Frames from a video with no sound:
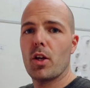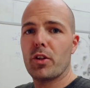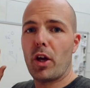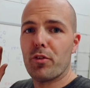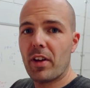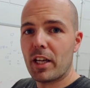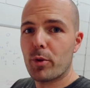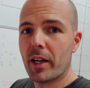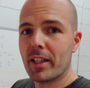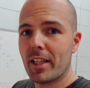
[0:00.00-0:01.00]
Now, very
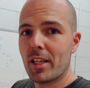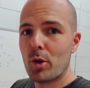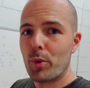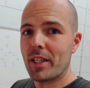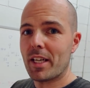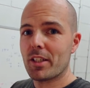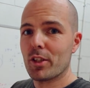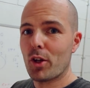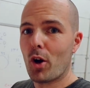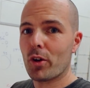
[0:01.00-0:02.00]
quickly, we need to
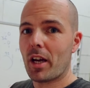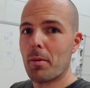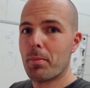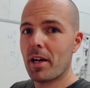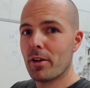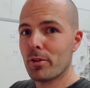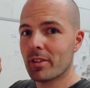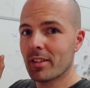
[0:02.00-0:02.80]
talk about